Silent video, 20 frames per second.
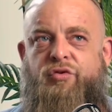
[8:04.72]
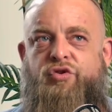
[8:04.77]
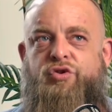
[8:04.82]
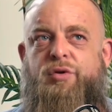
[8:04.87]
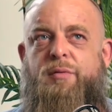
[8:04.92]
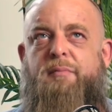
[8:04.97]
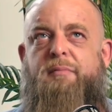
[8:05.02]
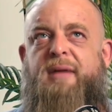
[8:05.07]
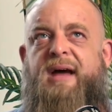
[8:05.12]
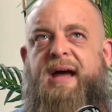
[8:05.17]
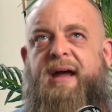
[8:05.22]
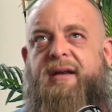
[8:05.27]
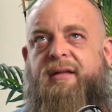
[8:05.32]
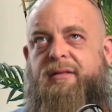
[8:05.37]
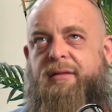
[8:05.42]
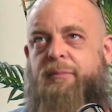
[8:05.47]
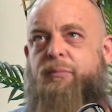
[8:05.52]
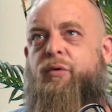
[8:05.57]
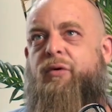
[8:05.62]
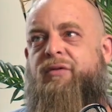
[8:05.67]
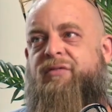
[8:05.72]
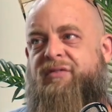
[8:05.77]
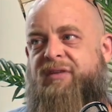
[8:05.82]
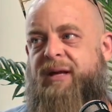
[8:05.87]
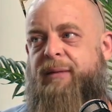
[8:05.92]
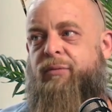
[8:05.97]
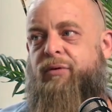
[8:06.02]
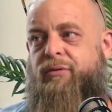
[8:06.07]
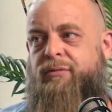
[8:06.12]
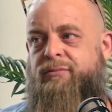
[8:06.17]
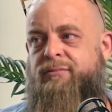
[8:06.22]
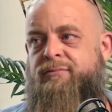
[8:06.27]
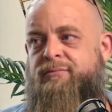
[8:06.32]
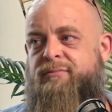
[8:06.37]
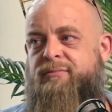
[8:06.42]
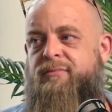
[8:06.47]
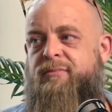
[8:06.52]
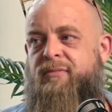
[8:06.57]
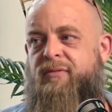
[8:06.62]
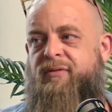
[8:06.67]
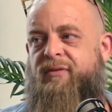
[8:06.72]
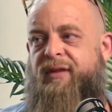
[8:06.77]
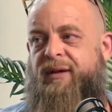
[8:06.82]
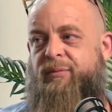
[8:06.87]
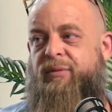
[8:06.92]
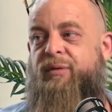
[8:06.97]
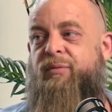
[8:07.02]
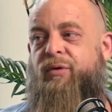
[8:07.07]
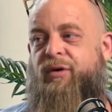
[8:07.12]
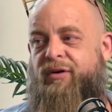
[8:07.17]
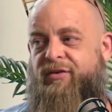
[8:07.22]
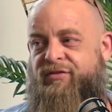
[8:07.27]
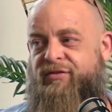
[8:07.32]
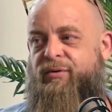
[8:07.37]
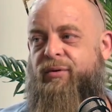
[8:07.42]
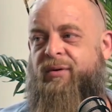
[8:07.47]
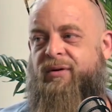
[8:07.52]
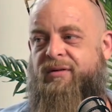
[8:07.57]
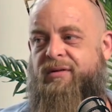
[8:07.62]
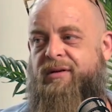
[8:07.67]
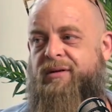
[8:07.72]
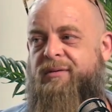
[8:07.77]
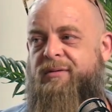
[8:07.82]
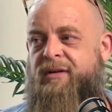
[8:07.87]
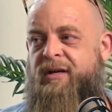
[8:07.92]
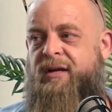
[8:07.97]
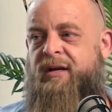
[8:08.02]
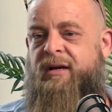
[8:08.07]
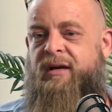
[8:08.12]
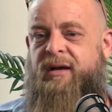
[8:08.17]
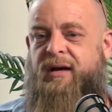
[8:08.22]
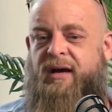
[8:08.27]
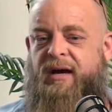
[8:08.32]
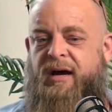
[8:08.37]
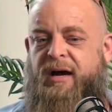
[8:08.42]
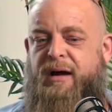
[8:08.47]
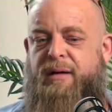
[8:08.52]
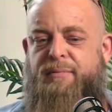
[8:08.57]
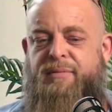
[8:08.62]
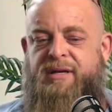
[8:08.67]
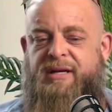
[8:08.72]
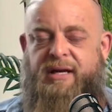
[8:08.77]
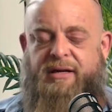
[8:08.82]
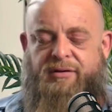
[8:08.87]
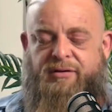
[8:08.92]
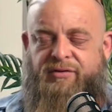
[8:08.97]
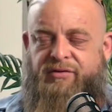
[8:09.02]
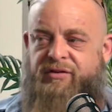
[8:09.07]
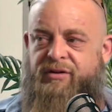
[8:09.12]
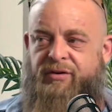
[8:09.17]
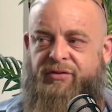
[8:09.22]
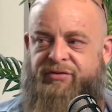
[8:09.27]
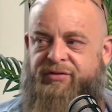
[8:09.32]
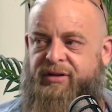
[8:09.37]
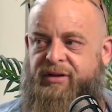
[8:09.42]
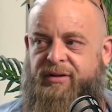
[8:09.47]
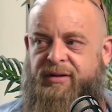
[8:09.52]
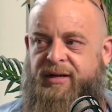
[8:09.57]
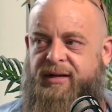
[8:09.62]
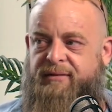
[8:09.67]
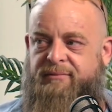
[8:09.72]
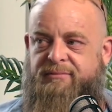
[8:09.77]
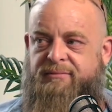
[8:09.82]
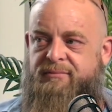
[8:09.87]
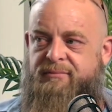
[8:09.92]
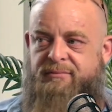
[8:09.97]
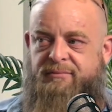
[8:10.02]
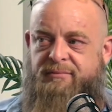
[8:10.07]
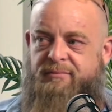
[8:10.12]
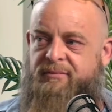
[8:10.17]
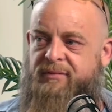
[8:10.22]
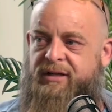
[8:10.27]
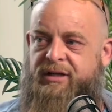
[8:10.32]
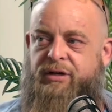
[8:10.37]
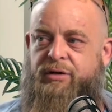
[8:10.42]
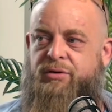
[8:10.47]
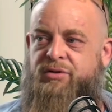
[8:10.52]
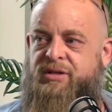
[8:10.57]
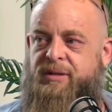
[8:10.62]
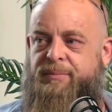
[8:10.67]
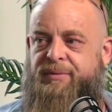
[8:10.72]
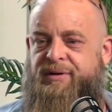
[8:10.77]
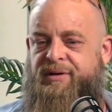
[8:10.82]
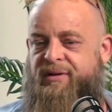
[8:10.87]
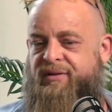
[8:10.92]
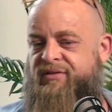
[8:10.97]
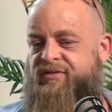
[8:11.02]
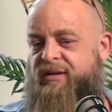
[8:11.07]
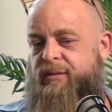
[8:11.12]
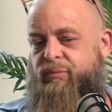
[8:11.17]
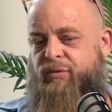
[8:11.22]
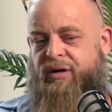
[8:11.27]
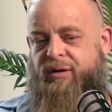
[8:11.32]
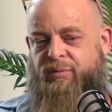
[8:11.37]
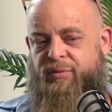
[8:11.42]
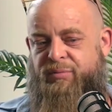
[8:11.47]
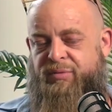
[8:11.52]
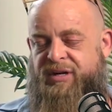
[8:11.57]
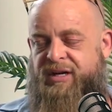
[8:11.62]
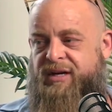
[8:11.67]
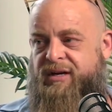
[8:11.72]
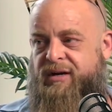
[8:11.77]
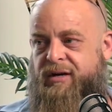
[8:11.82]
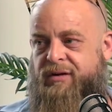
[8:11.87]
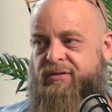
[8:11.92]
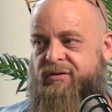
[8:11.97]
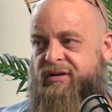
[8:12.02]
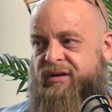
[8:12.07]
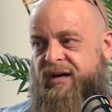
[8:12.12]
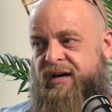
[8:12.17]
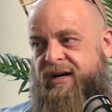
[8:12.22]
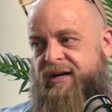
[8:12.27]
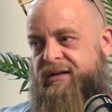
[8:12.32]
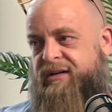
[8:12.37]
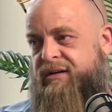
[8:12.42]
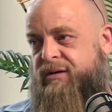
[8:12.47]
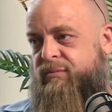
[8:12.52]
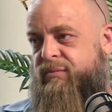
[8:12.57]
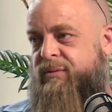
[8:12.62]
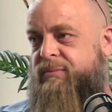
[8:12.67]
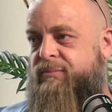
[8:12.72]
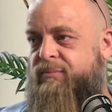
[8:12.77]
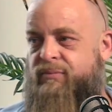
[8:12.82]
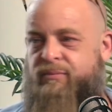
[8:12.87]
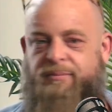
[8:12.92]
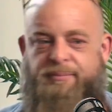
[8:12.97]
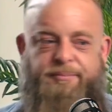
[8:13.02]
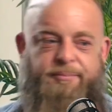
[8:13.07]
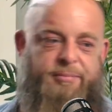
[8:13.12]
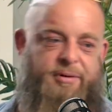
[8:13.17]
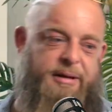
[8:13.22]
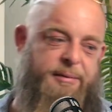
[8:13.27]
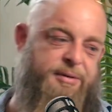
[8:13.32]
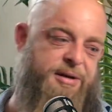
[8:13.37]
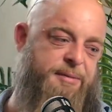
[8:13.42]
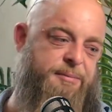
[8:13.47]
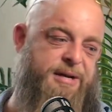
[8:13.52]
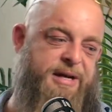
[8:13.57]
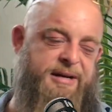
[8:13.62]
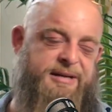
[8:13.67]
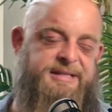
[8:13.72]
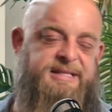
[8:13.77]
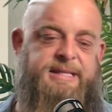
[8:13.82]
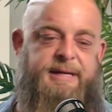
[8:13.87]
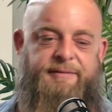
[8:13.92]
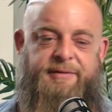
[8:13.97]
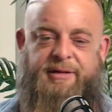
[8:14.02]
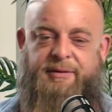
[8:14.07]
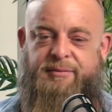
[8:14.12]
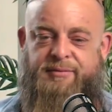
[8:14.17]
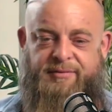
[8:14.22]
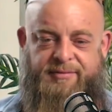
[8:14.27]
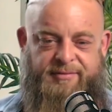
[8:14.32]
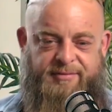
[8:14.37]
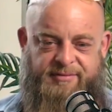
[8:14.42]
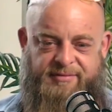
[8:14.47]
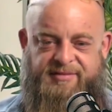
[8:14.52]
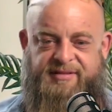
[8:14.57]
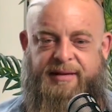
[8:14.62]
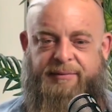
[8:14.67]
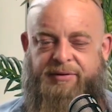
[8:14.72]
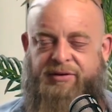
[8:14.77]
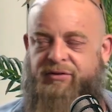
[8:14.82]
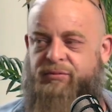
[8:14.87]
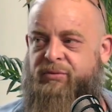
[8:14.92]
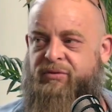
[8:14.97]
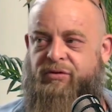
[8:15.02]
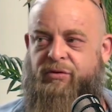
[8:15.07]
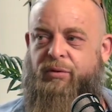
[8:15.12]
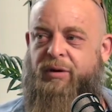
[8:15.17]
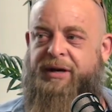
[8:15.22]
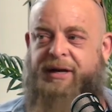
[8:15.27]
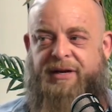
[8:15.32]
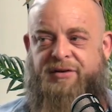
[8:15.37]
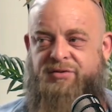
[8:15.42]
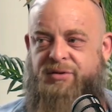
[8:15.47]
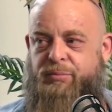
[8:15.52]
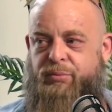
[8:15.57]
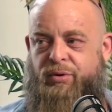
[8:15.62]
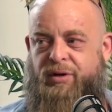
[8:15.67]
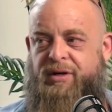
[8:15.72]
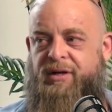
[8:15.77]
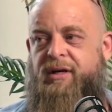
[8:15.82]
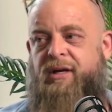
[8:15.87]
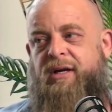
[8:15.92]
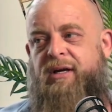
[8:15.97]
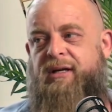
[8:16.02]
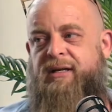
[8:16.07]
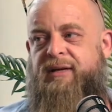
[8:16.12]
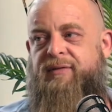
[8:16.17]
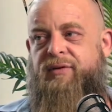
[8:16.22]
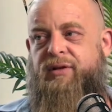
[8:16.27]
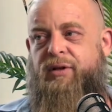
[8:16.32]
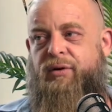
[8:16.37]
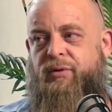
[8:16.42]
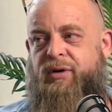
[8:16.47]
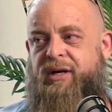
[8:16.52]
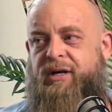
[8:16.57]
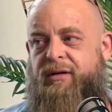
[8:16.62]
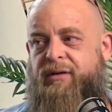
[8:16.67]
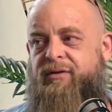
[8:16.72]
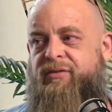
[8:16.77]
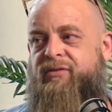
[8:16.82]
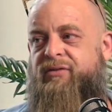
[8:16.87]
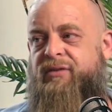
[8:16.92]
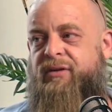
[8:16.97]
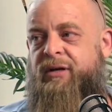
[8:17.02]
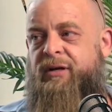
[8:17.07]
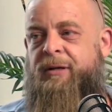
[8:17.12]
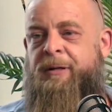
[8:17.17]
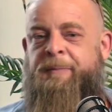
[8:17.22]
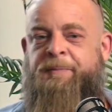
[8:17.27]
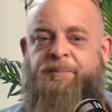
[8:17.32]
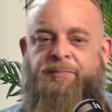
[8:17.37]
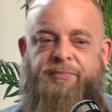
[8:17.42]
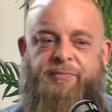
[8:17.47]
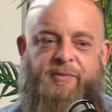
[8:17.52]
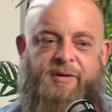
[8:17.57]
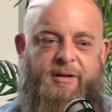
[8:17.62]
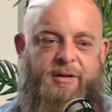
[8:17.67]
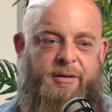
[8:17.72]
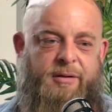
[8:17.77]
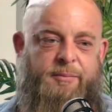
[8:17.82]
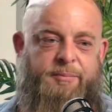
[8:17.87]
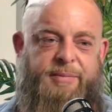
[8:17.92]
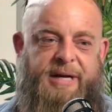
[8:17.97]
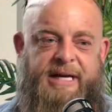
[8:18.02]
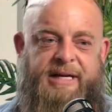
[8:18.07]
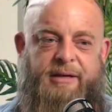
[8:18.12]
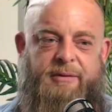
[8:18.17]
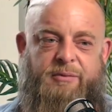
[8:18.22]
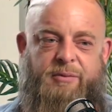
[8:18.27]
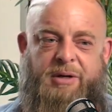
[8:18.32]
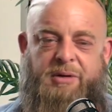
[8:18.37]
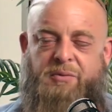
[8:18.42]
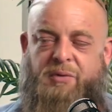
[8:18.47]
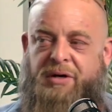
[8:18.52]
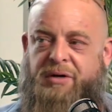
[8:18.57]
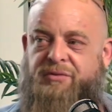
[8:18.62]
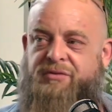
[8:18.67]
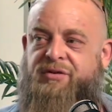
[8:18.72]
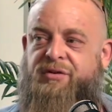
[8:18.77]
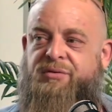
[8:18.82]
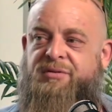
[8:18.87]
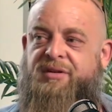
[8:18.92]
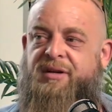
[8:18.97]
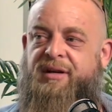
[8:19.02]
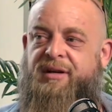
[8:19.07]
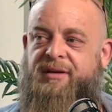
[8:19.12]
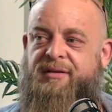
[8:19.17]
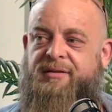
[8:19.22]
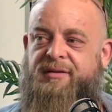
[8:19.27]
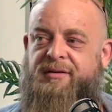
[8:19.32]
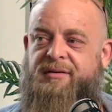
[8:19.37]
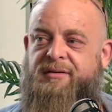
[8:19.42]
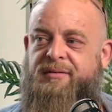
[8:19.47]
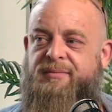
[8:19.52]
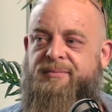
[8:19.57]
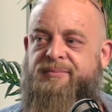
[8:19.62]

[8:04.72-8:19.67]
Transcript: dramatically more stable yes. than we were historically. Mm-hmm. Uh, but yeah, you'll still see that huge up and down. Same way when we had 109, you know, we plummeted back. 70 was 70s was a great entry point, even low 80s. Yeah. Uh, back at what 102 today, I think.